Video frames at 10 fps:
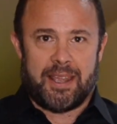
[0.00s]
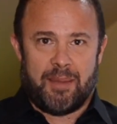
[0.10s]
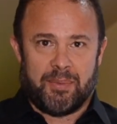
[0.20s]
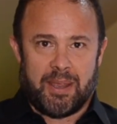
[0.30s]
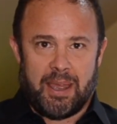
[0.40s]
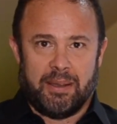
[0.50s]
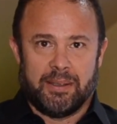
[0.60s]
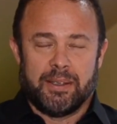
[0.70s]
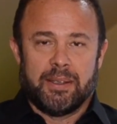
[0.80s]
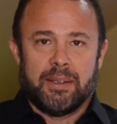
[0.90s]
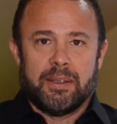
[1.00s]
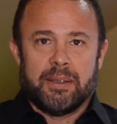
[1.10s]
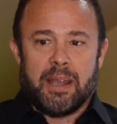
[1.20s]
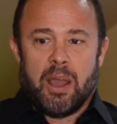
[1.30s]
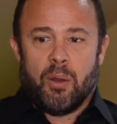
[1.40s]
them, okay?
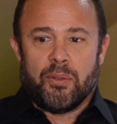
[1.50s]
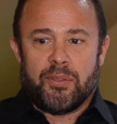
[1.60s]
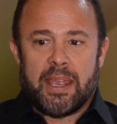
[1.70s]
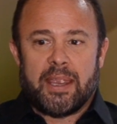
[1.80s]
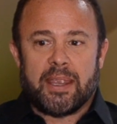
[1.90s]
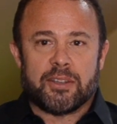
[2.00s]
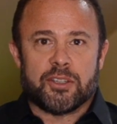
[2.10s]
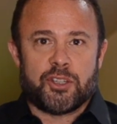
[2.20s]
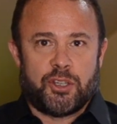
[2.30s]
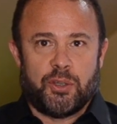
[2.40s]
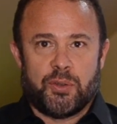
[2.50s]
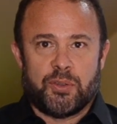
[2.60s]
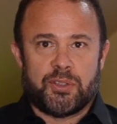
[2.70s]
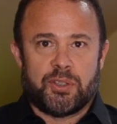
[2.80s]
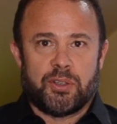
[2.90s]
Now, they get to
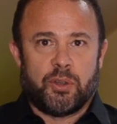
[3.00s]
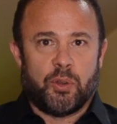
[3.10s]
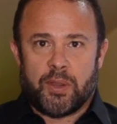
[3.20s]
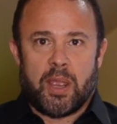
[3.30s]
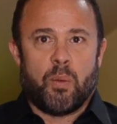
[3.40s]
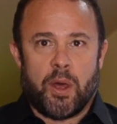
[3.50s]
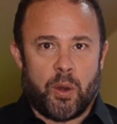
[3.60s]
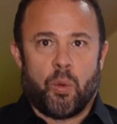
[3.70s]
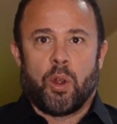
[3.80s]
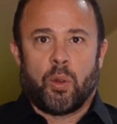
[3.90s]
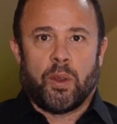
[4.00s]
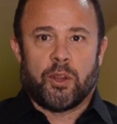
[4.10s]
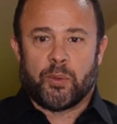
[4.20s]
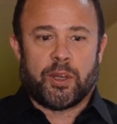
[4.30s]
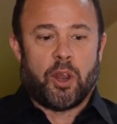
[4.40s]
choose who they want to work
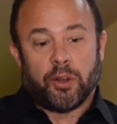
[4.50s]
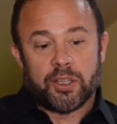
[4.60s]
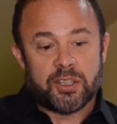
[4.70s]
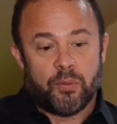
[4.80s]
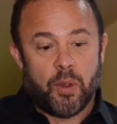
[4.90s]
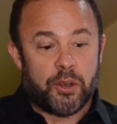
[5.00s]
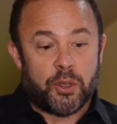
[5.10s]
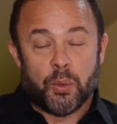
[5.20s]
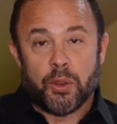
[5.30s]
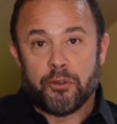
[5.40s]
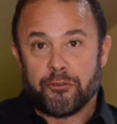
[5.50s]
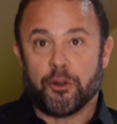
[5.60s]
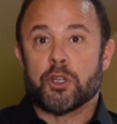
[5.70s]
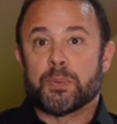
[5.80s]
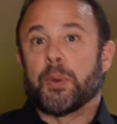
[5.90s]
with, regardless of whether you were the
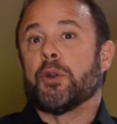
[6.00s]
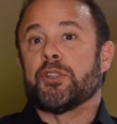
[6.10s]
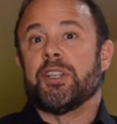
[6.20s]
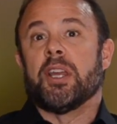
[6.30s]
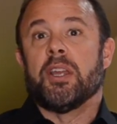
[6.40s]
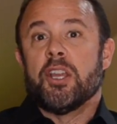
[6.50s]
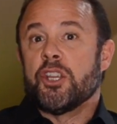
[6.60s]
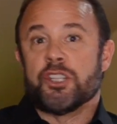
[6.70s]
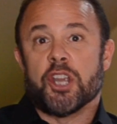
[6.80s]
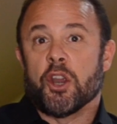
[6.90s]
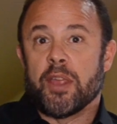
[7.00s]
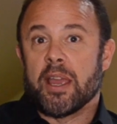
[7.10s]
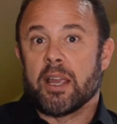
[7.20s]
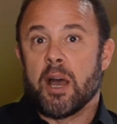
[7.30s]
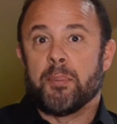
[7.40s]
first person to share
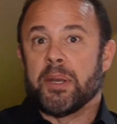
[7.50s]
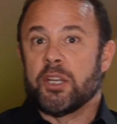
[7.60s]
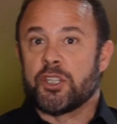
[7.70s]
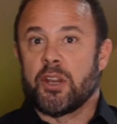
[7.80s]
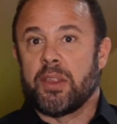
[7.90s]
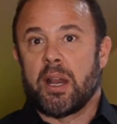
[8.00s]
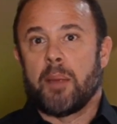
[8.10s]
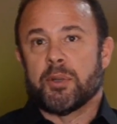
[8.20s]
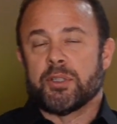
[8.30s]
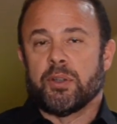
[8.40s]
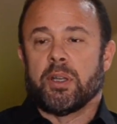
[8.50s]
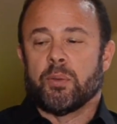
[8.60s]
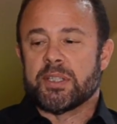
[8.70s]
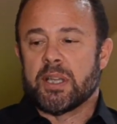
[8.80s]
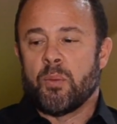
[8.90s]
that company, share that opportunity
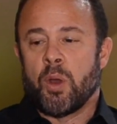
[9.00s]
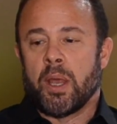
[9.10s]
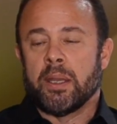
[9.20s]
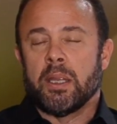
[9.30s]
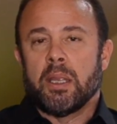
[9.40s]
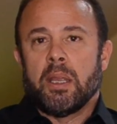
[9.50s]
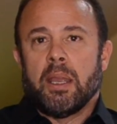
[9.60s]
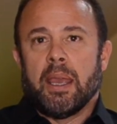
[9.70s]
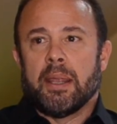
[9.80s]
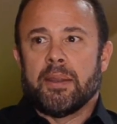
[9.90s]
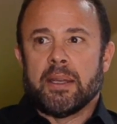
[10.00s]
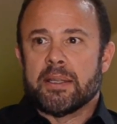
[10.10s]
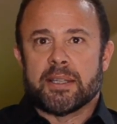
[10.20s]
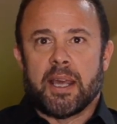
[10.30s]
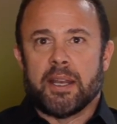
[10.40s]
with someone and they
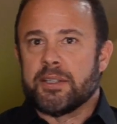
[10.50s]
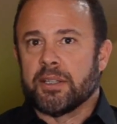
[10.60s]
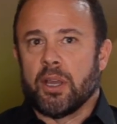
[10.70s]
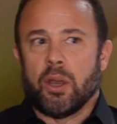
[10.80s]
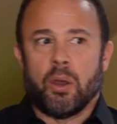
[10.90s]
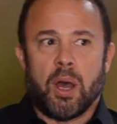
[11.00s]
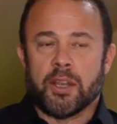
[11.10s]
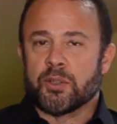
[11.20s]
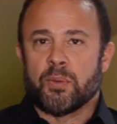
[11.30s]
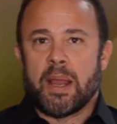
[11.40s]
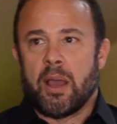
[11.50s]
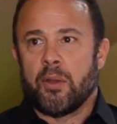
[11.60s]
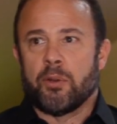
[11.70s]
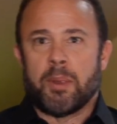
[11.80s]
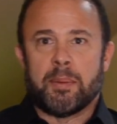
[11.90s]
decided to go hunt
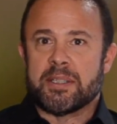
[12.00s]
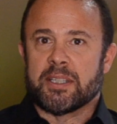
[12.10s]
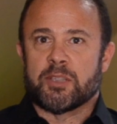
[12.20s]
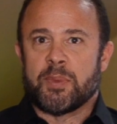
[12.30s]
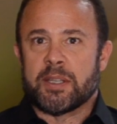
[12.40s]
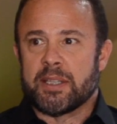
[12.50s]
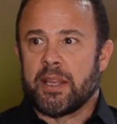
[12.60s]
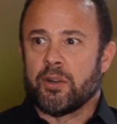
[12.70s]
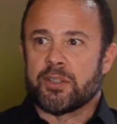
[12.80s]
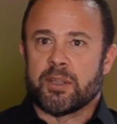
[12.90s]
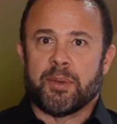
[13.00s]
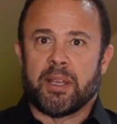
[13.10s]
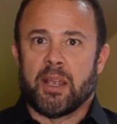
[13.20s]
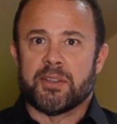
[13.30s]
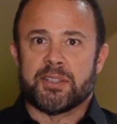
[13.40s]
around or maybe six months later
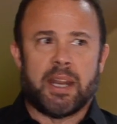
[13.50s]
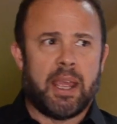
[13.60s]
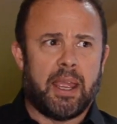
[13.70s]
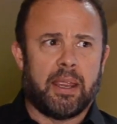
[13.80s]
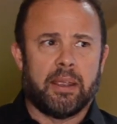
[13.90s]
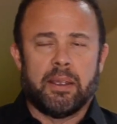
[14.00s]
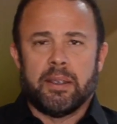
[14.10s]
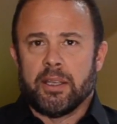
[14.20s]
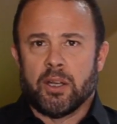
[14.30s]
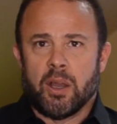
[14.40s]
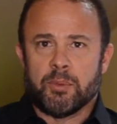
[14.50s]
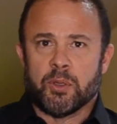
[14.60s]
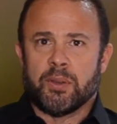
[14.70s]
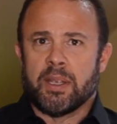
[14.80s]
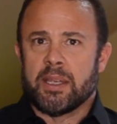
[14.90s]
somebody else said hey you know i'm
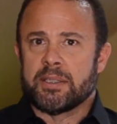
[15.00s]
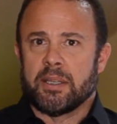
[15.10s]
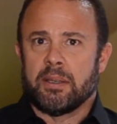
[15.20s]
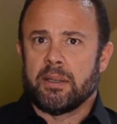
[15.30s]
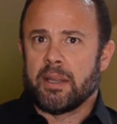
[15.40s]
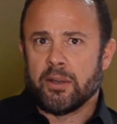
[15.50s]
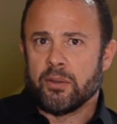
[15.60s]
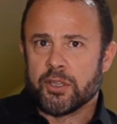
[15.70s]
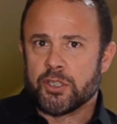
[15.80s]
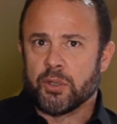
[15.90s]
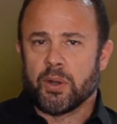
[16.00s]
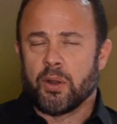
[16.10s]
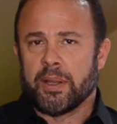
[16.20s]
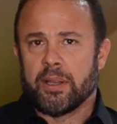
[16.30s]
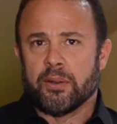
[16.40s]
doing this and they knew that you had
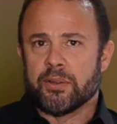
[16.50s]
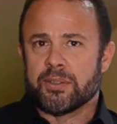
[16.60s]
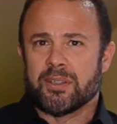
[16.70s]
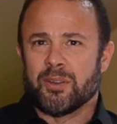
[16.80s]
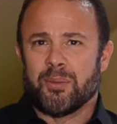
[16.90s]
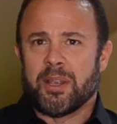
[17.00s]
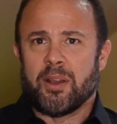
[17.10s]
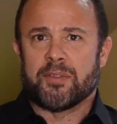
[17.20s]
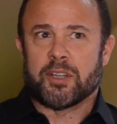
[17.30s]
already introduced it to them they don't have